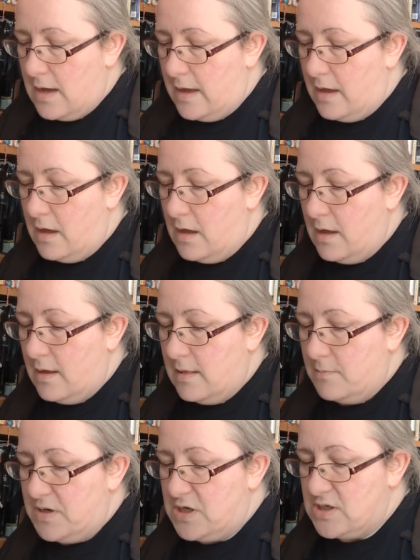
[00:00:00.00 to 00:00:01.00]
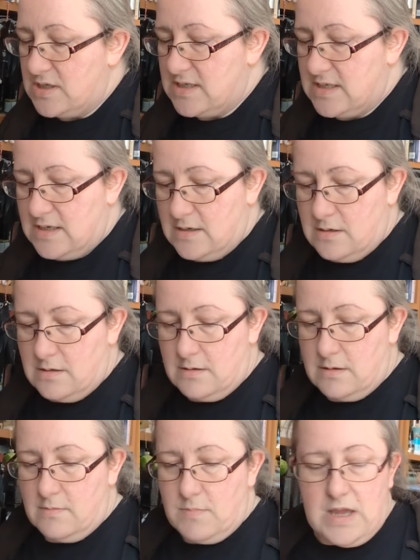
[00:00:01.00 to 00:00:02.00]
Uh, let me just
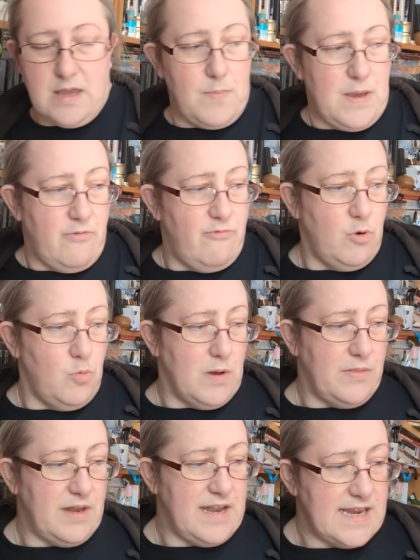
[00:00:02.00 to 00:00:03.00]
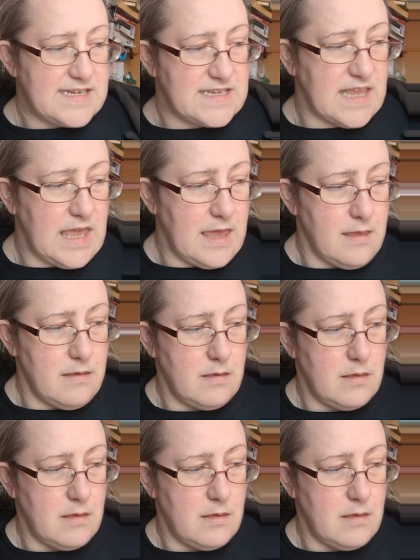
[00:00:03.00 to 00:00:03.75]
make a bit of room on the desk here.